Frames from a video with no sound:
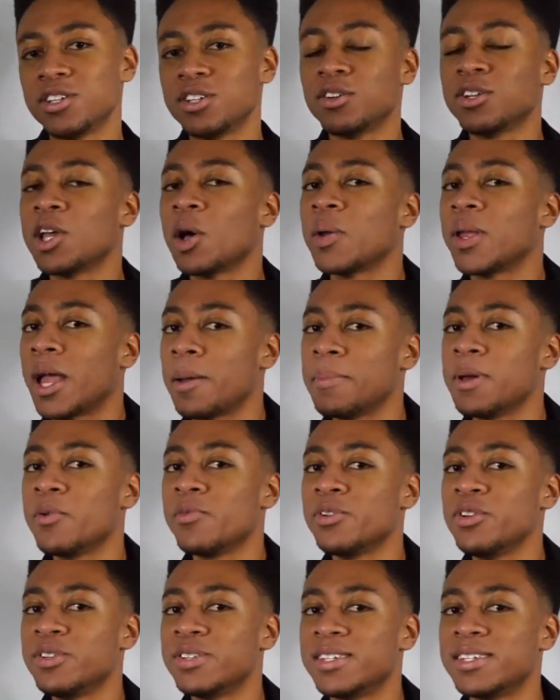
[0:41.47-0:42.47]
You'll know what I mean
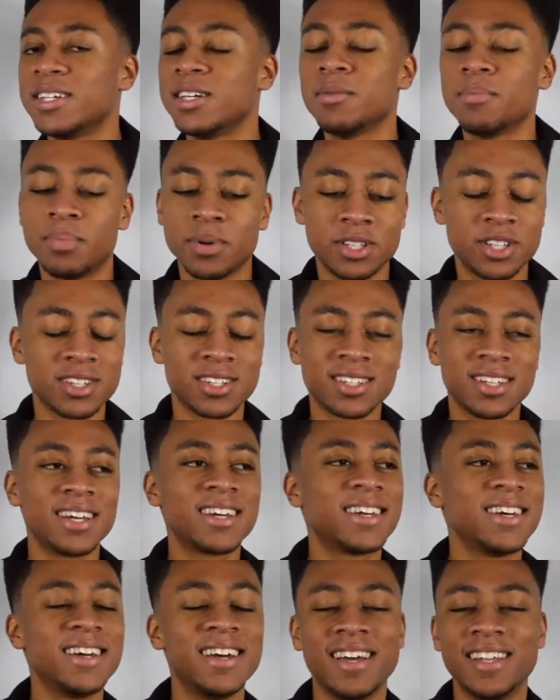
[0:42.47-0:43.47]
when you see it, but just
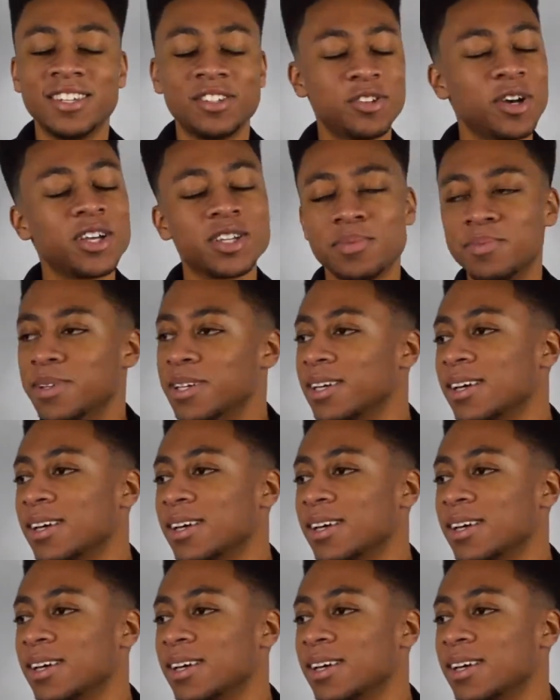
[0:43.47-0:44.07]
click it and trust me.